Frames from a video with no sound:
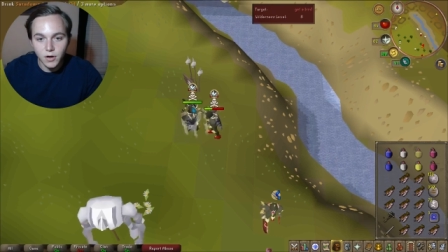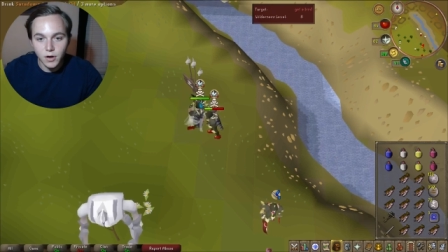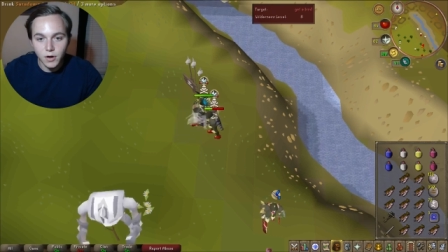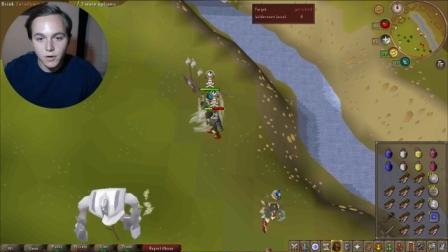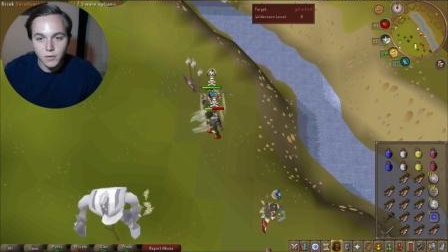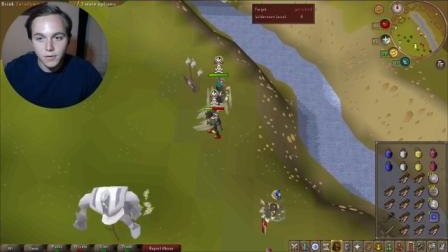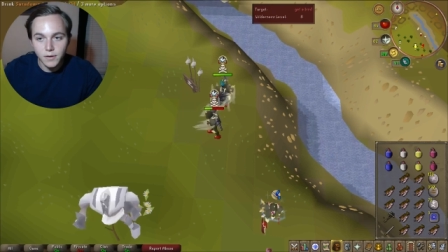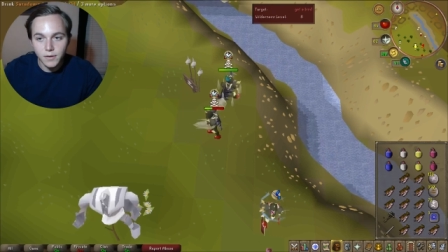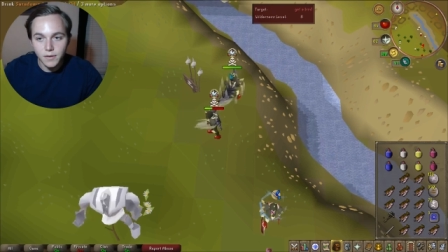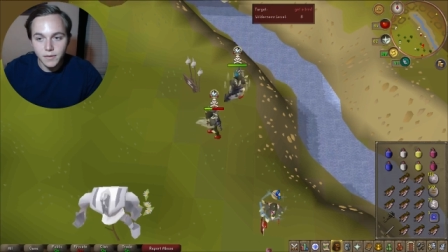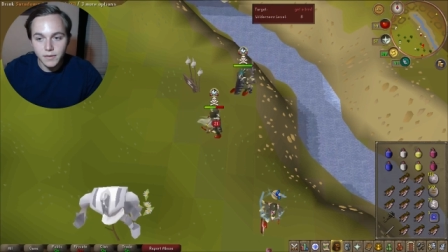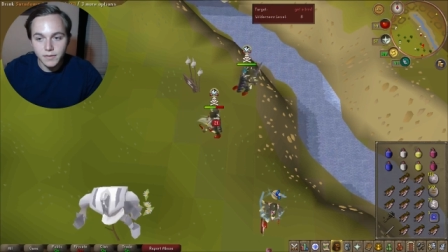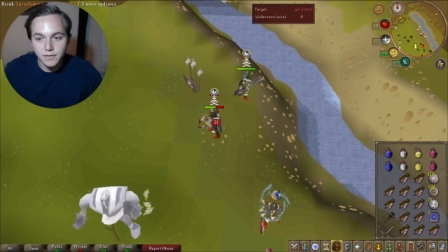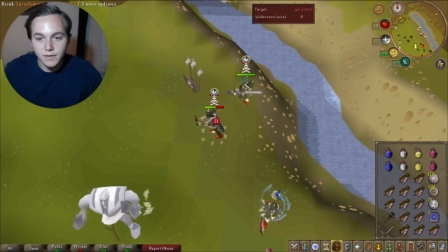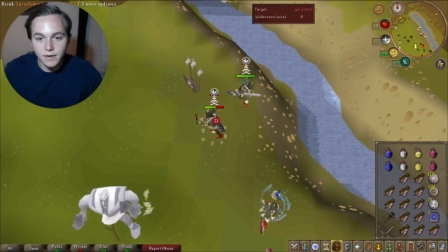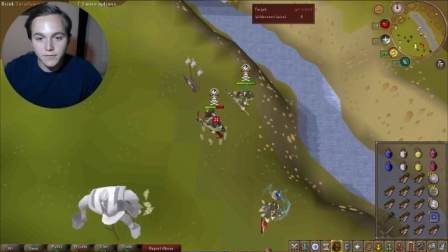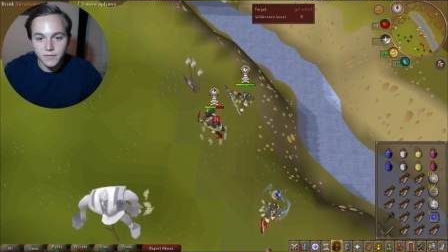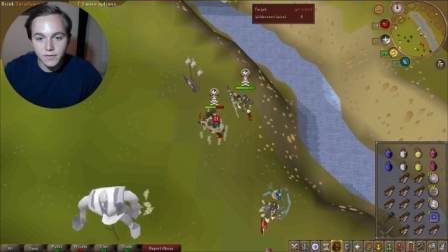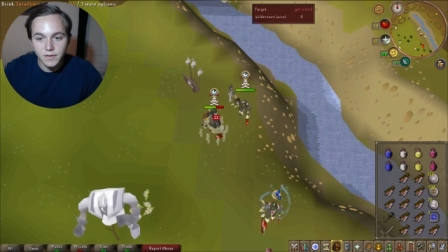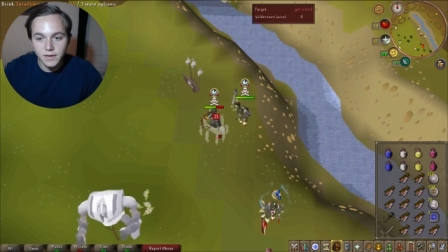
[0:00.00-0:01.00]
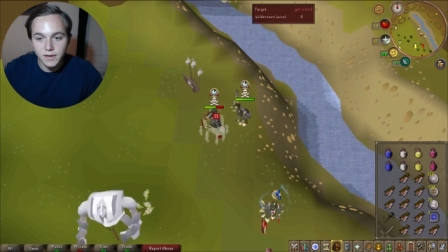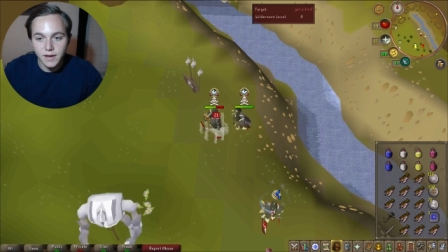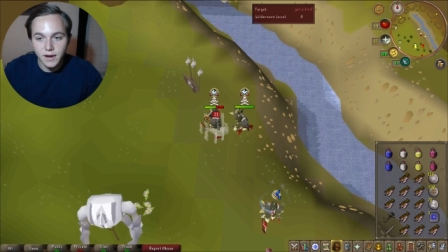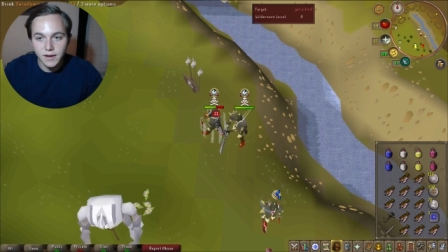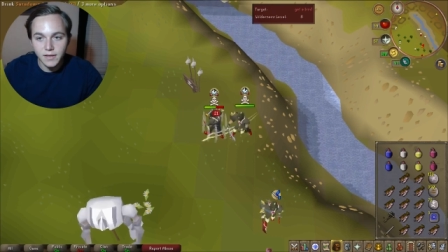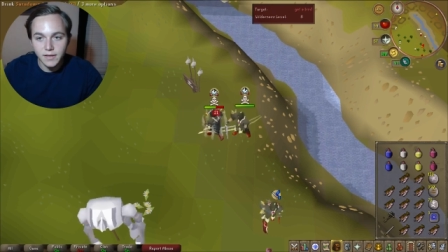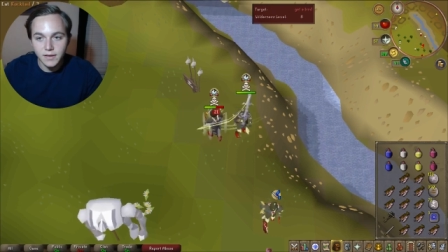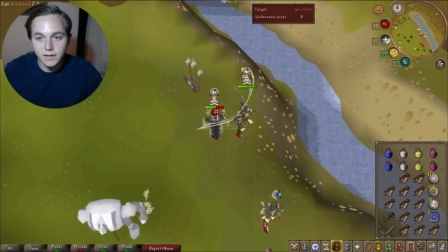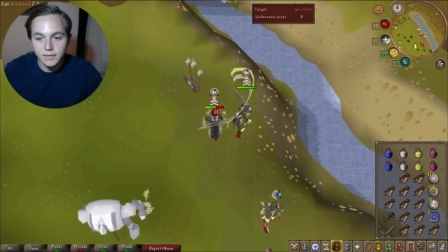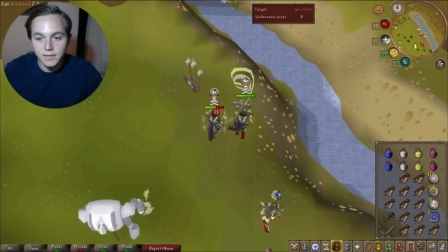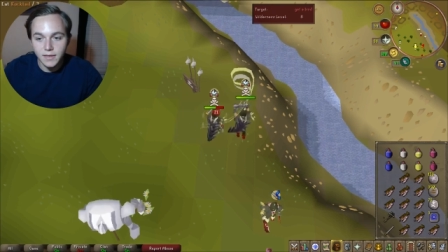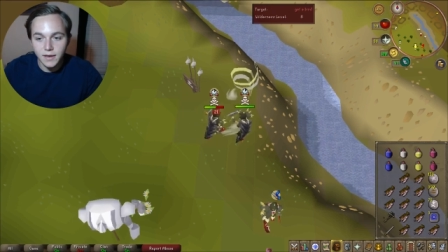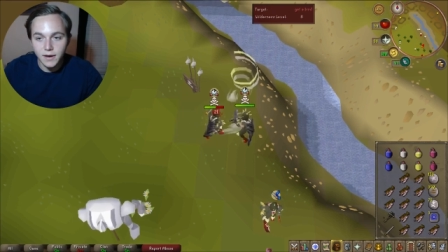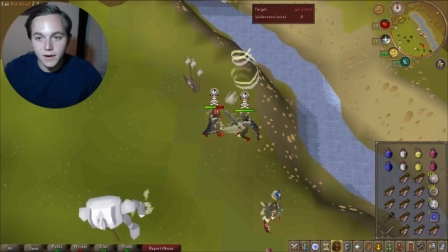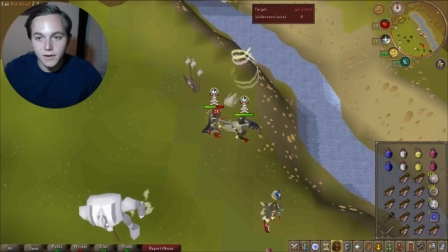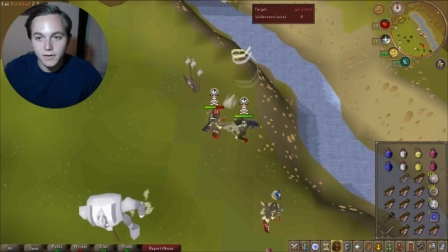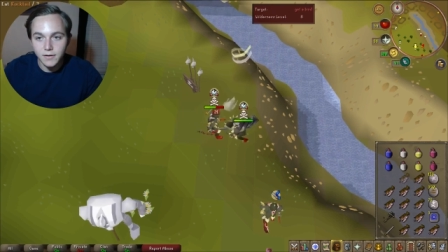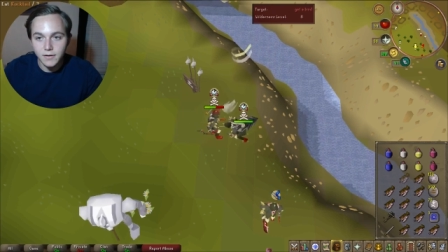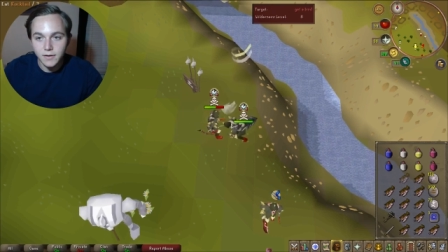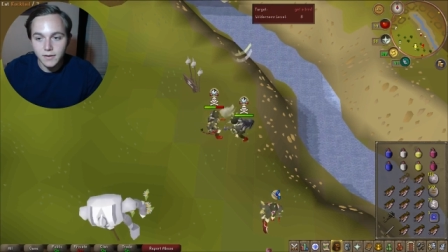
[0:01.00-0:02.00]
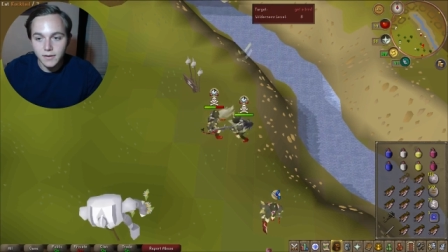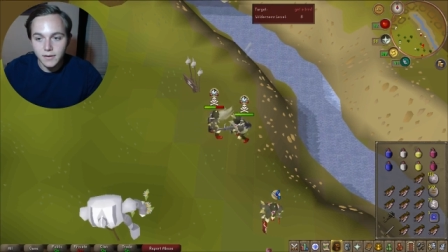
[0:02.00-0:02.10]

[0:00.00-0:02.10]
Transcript: Oh, definitely got to eat there.